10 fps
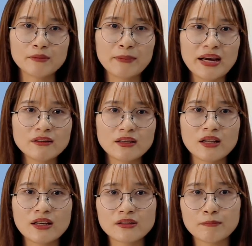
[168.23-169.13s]
Spend the
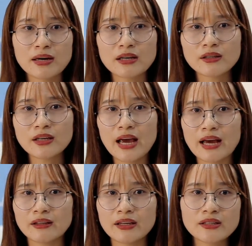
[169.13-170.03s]
least money
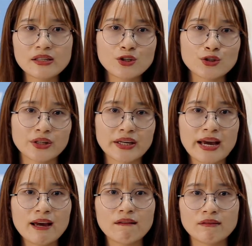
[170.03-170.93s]
and easy to
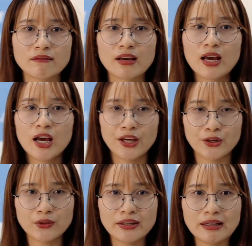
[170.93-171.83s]
get a
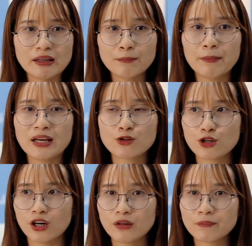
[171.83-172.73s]
unique
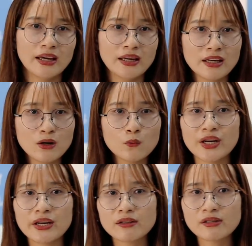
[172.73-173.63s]
backdrop. Here
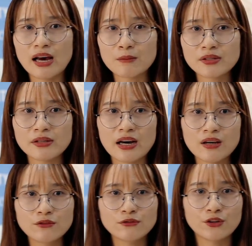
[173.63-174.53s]
there are some
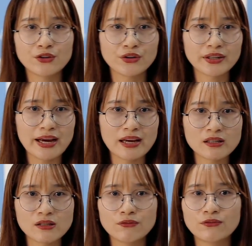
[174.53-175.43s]
style for your
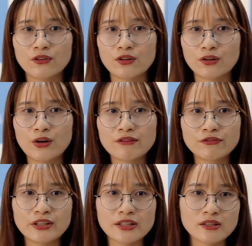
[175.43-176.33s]
guys for
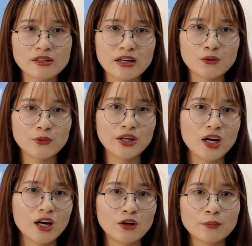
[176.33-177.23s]
reference that we
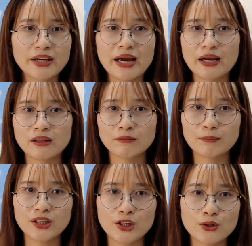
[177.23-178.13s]
hope can
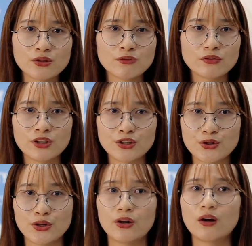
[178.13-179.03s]
be used for
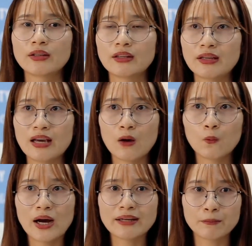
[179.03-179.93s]
your
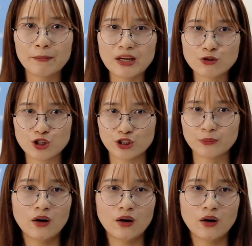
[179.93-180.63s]
DIY the backdrop.